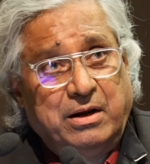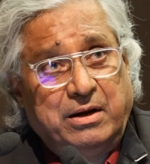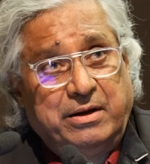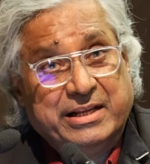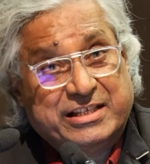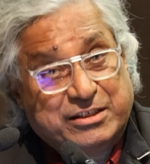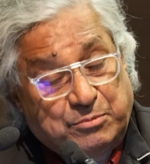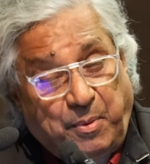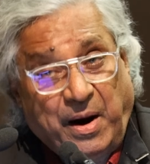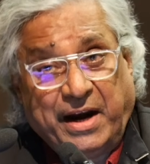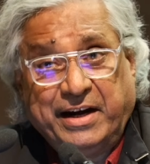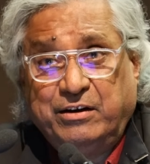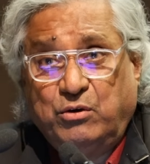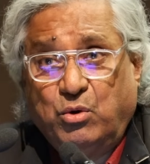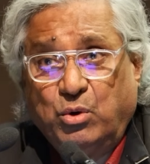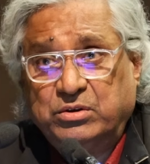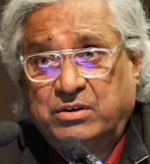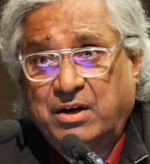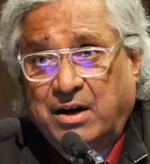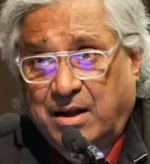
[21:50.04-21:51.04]
Despite
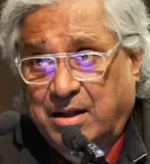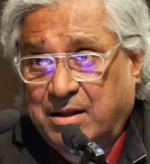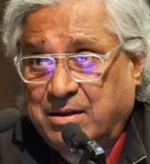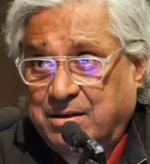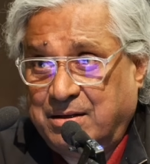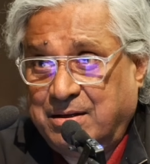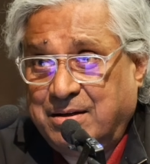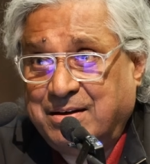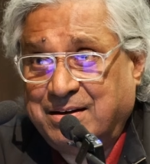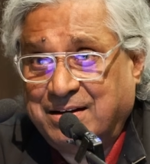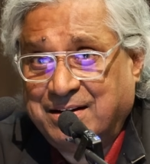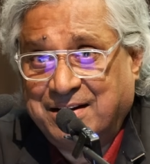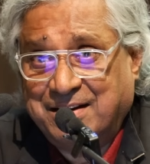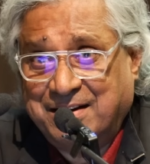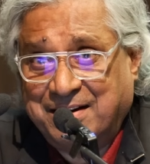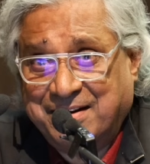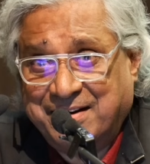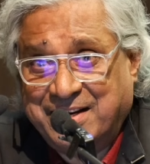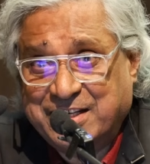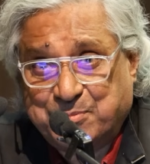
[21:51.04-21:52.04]
Godhra,
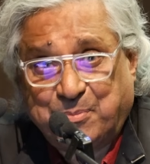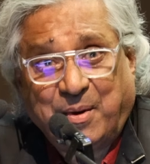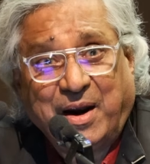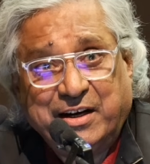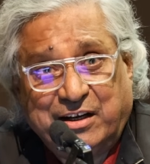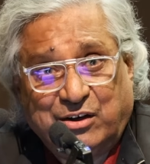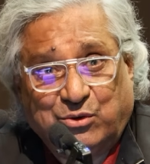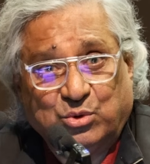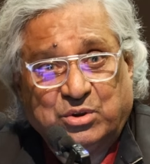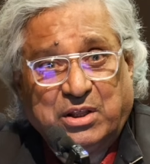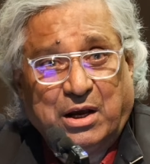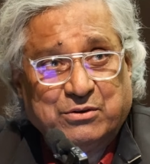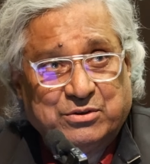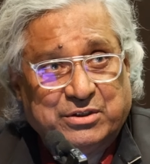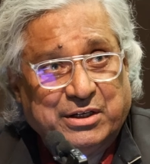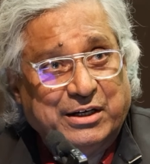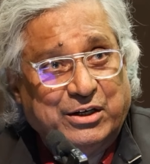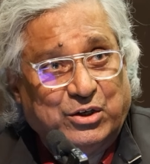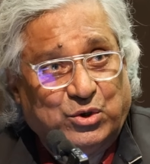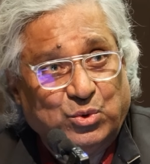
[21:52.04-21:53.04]
despite
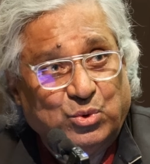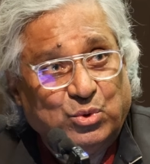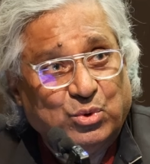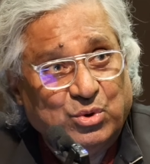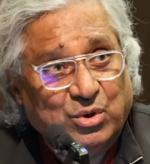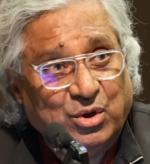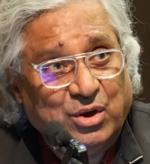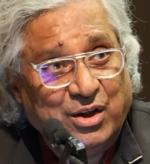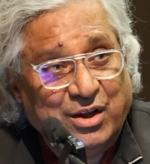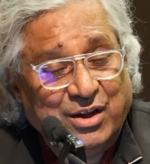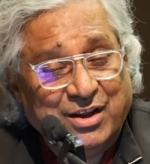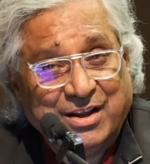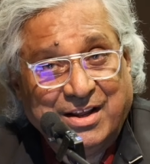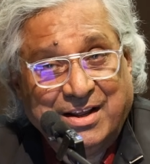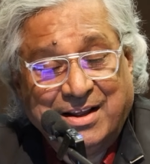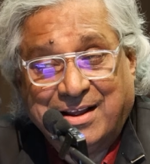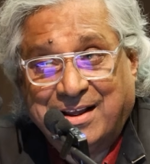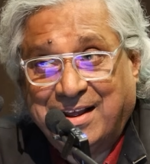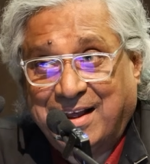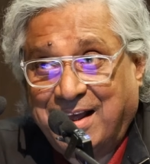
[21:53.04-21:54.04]
2002,
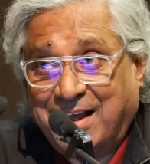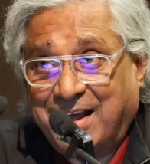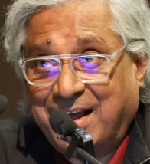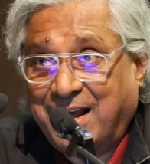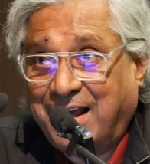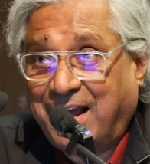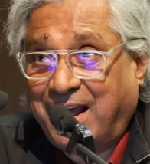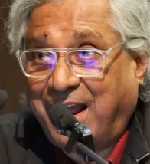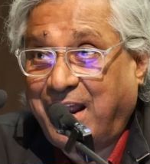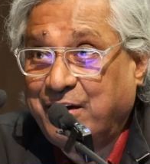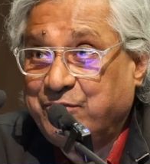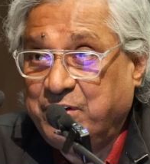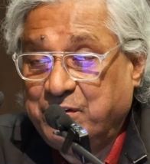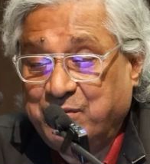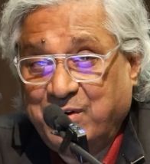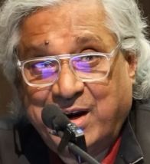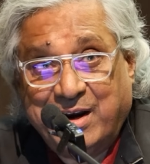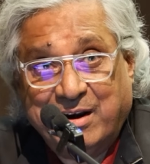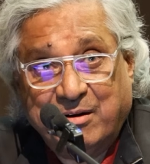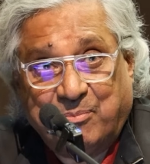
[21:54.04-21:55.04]
and we
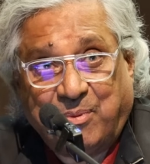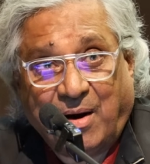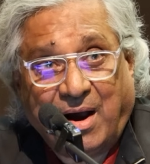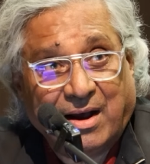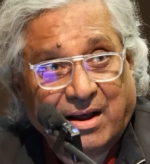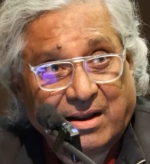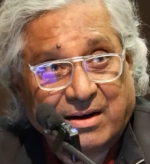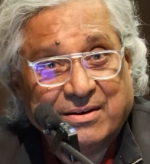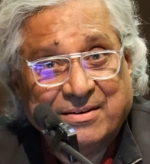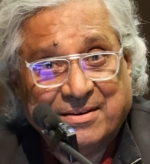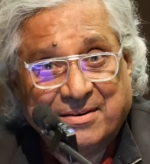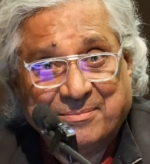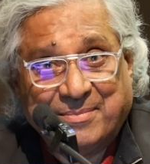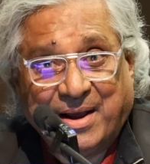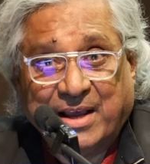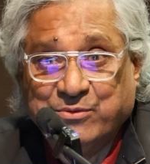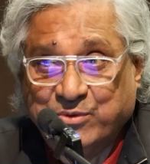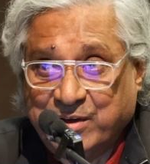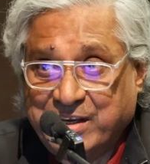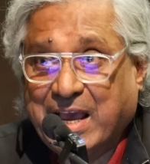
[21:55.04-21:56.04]
were in power,
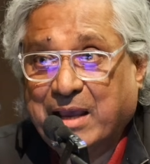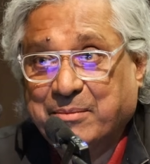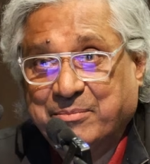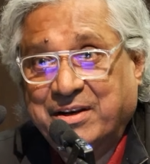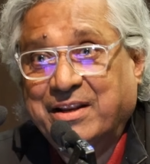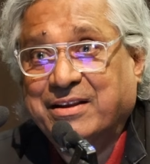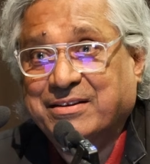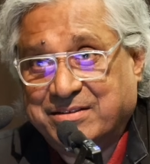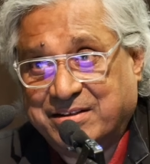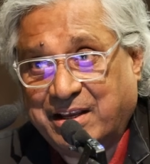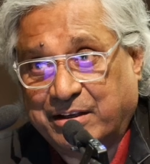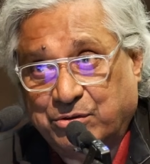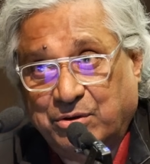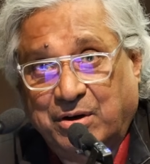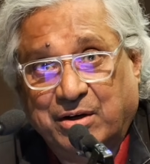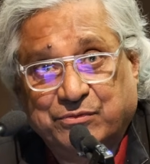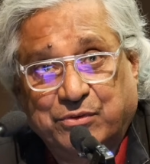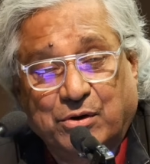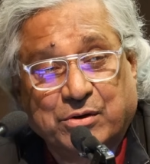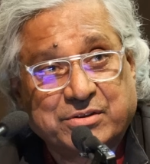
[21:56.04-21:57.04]
by we I meaning
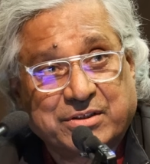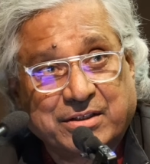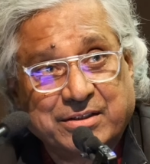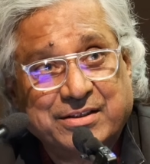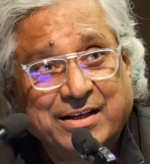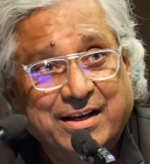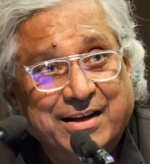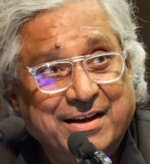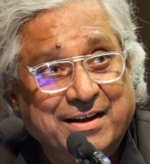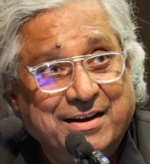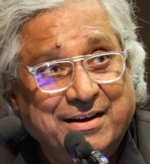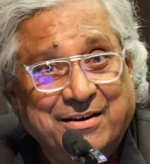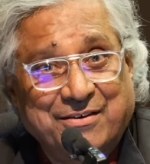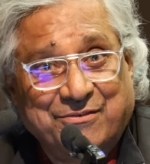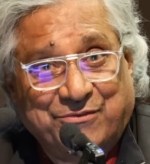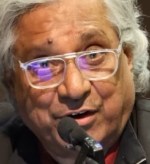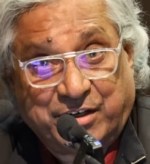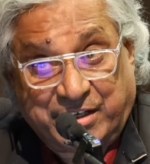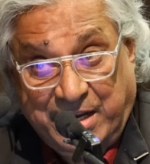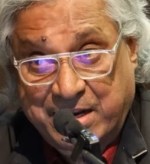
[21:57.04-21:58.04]
secular forces,
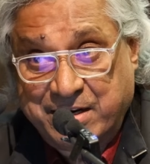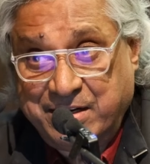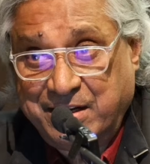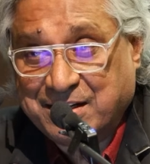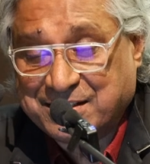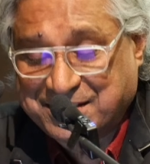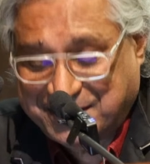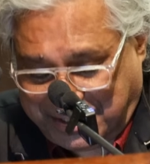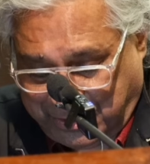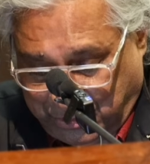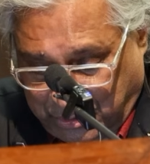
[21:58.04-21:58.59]
for 10 years,